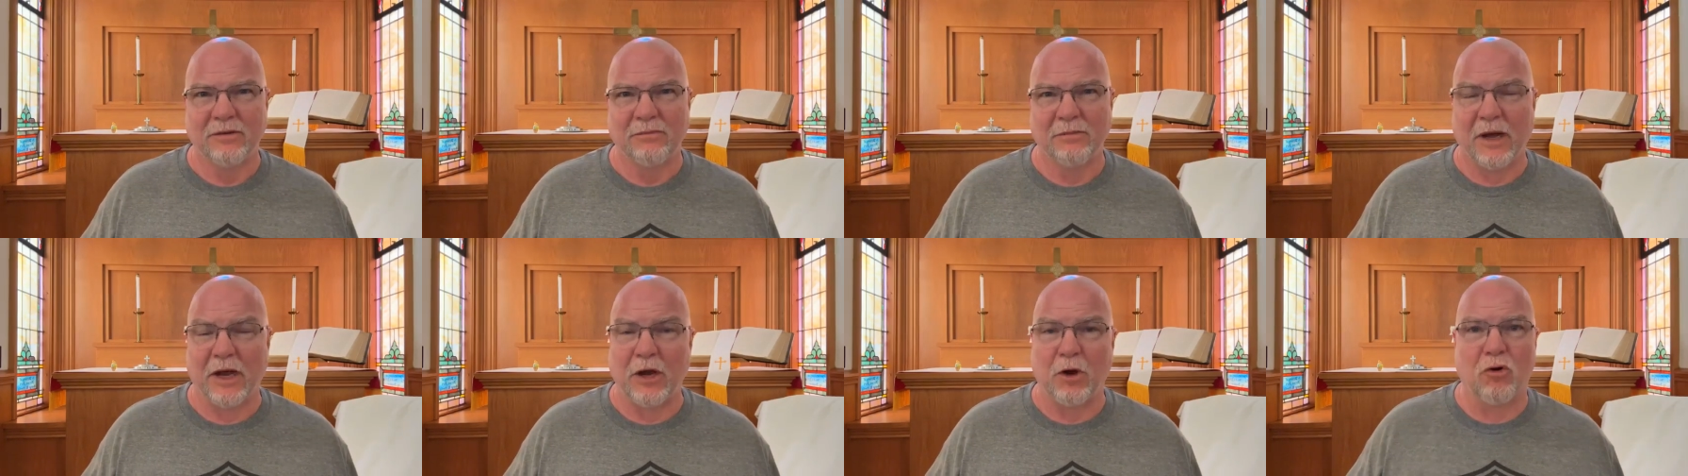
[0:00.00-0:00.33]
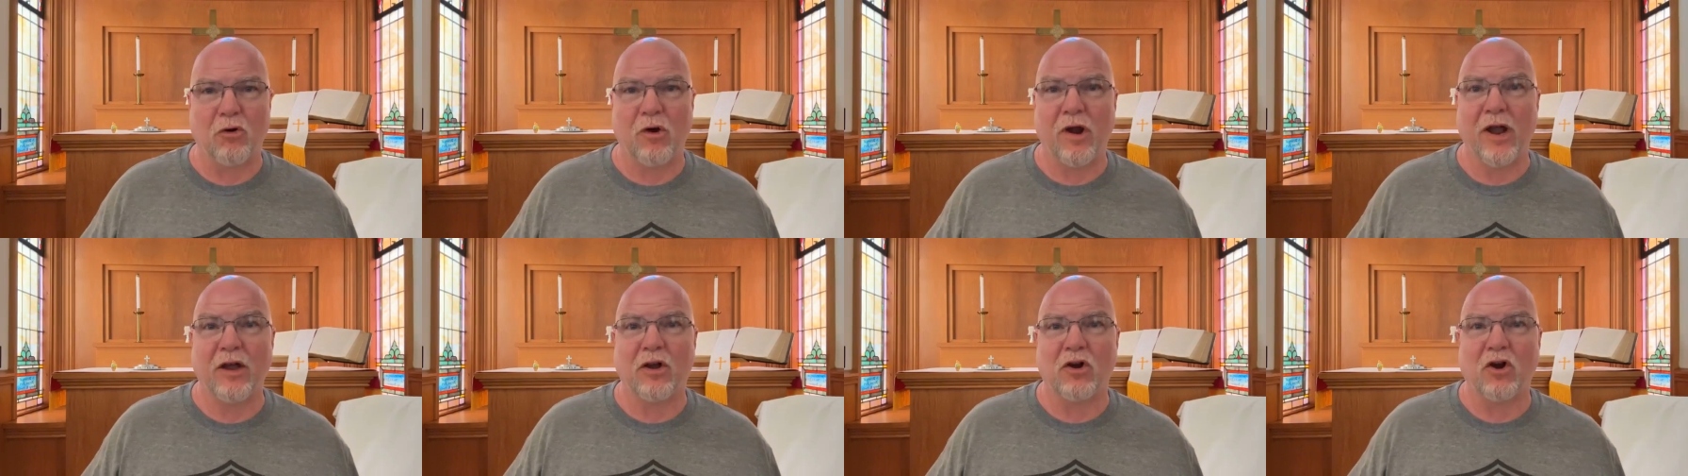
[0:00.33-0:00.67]
My
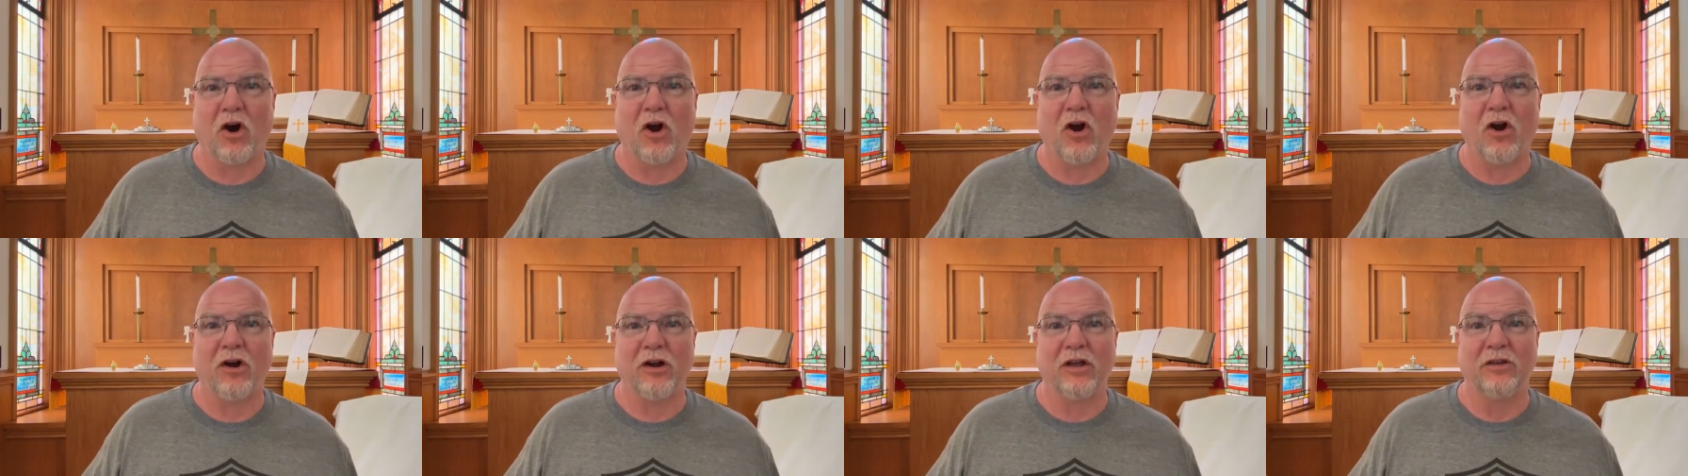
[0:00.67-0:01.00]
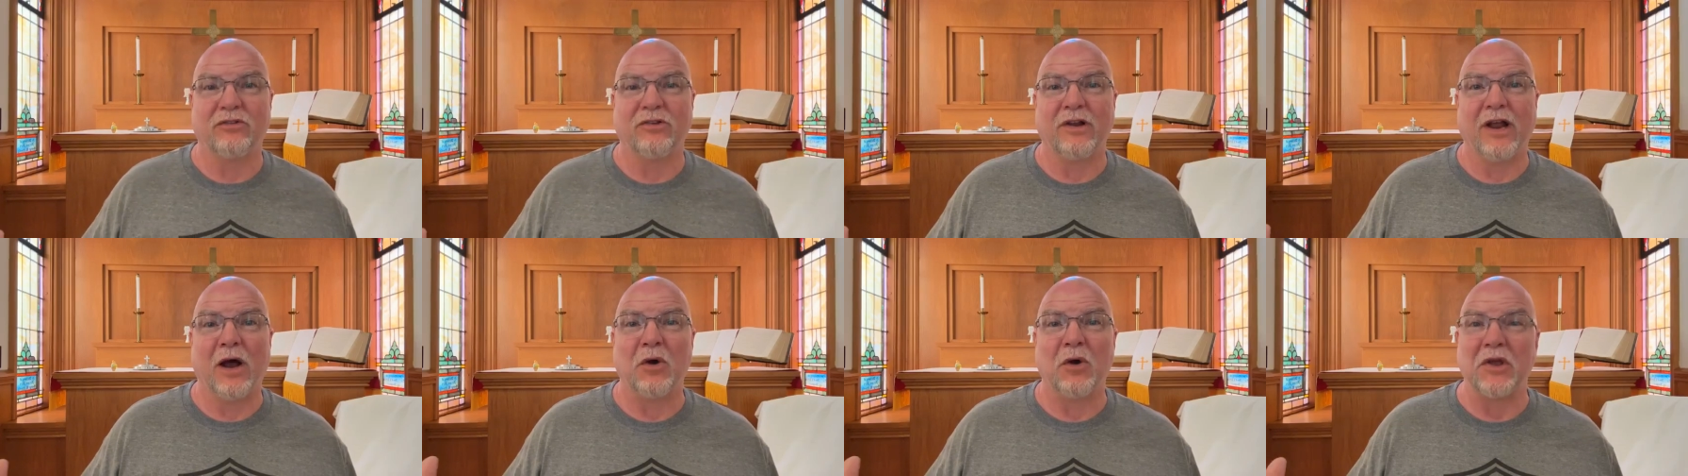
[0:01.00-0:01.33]
gray car
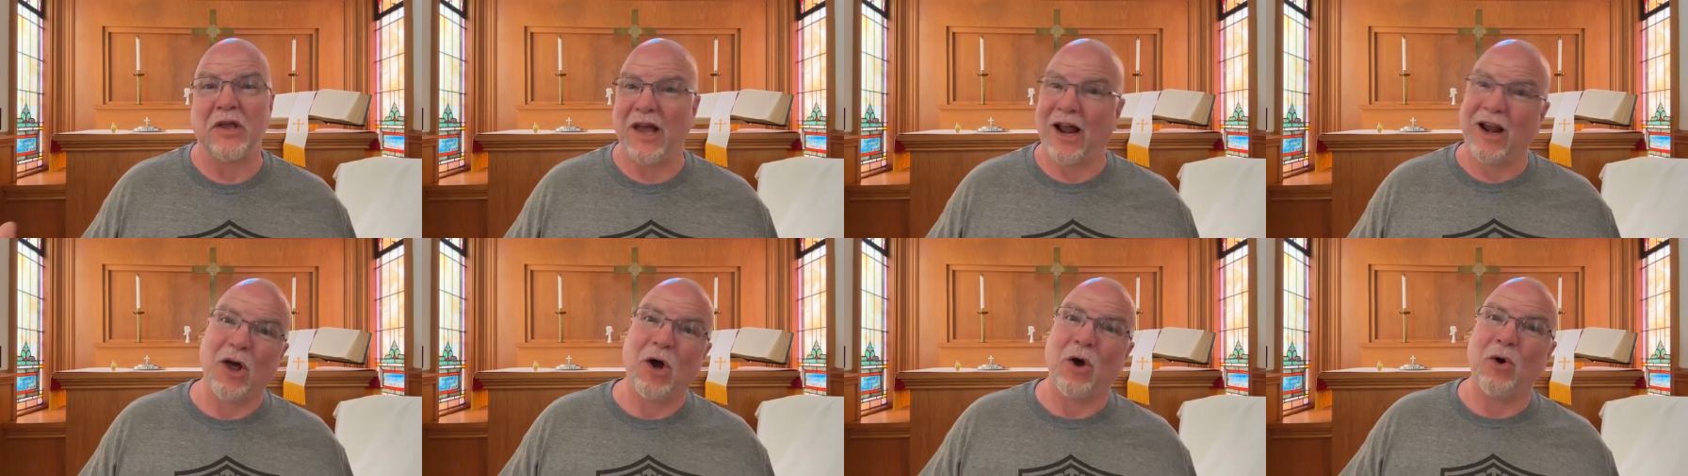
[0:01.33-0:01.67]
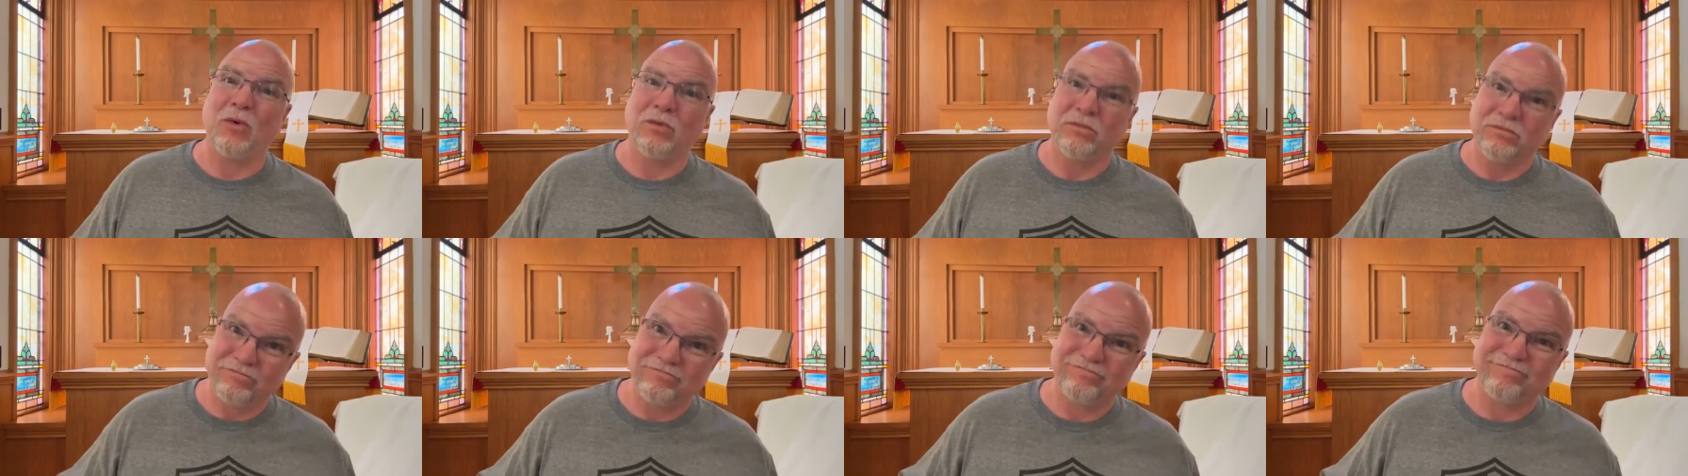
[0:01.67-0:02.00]
is now
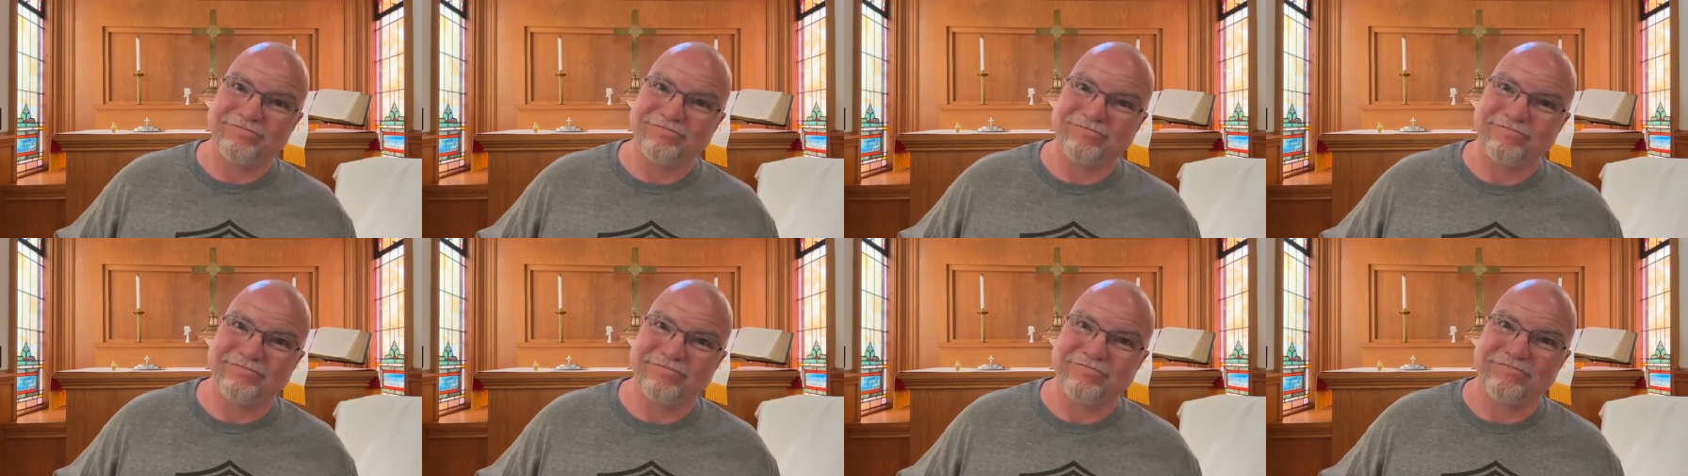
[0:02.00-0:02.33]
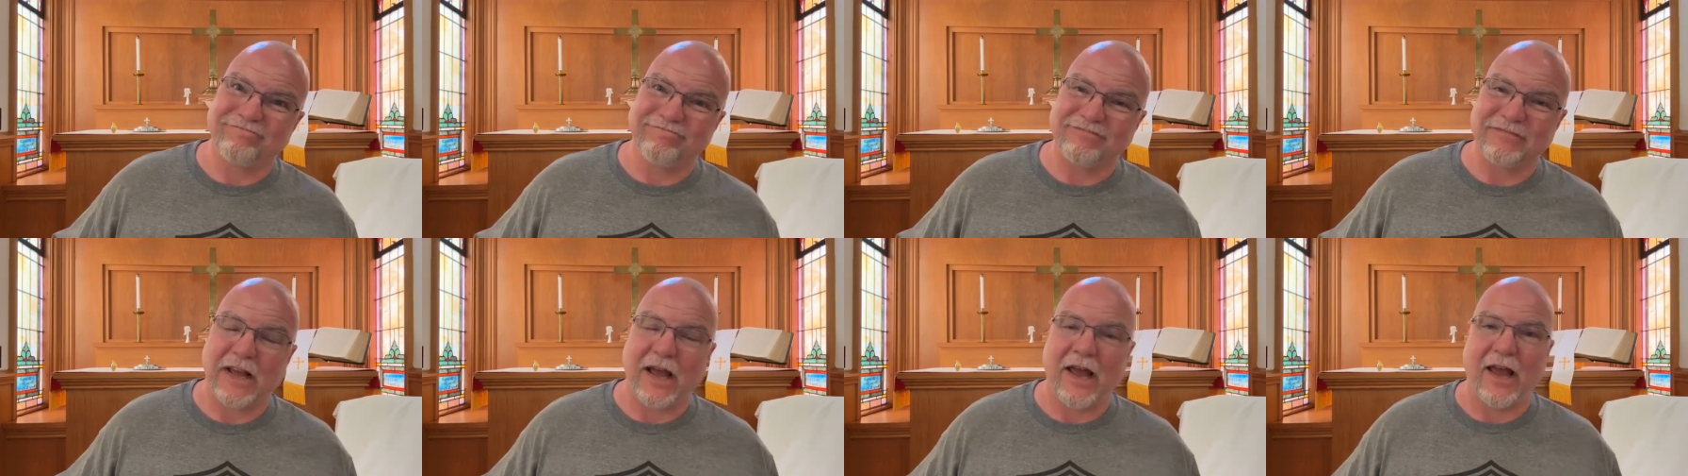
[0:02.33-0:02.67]
yellow.
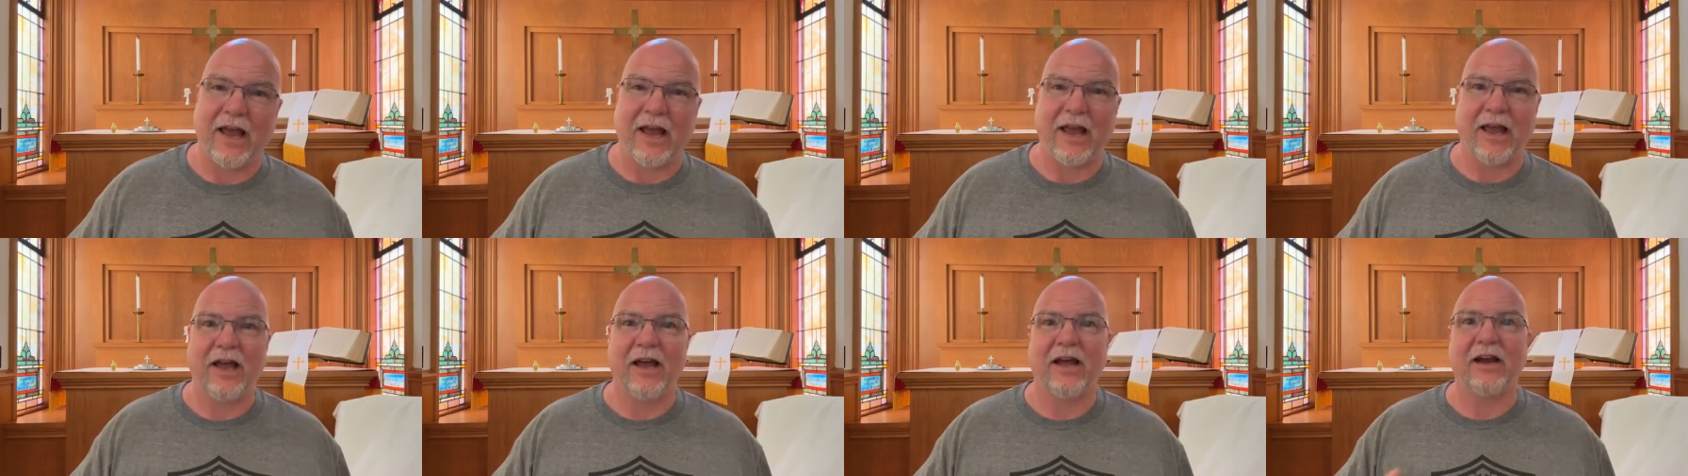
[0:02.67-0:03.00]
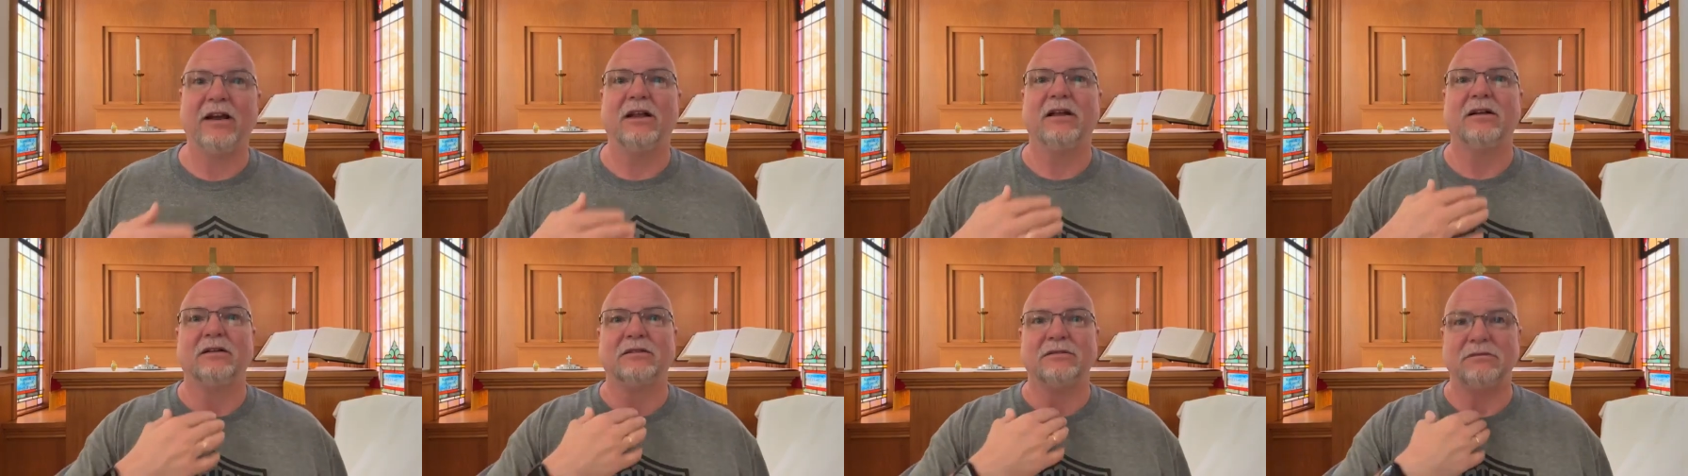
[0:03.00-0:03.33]

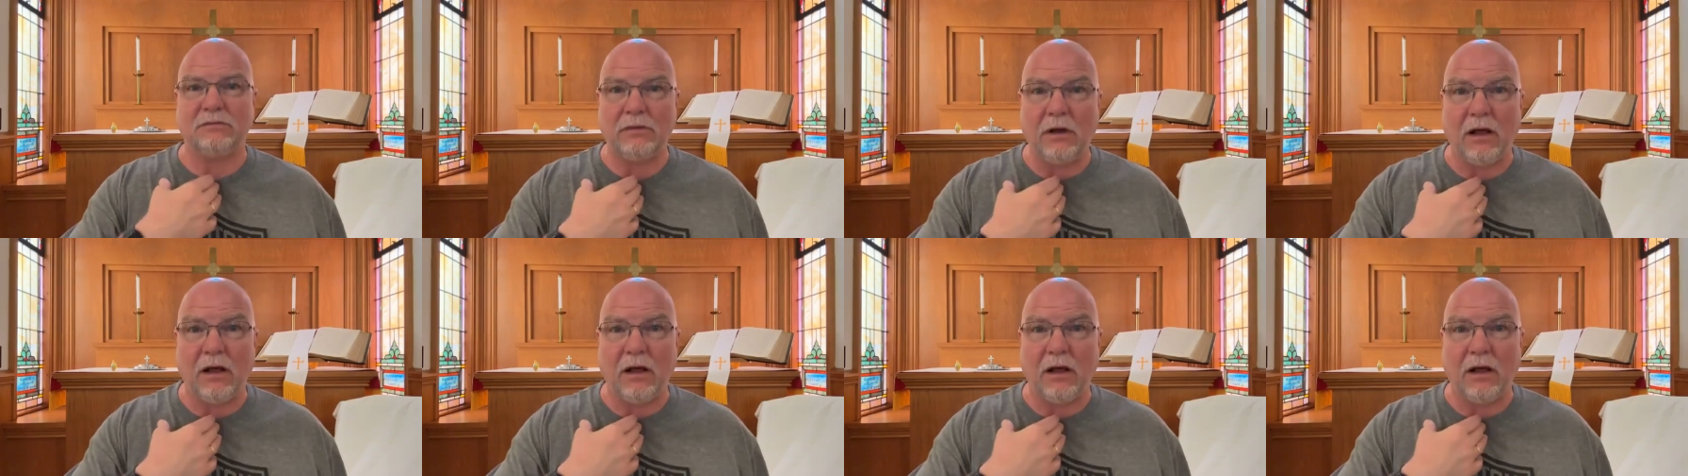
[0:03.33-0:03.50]
And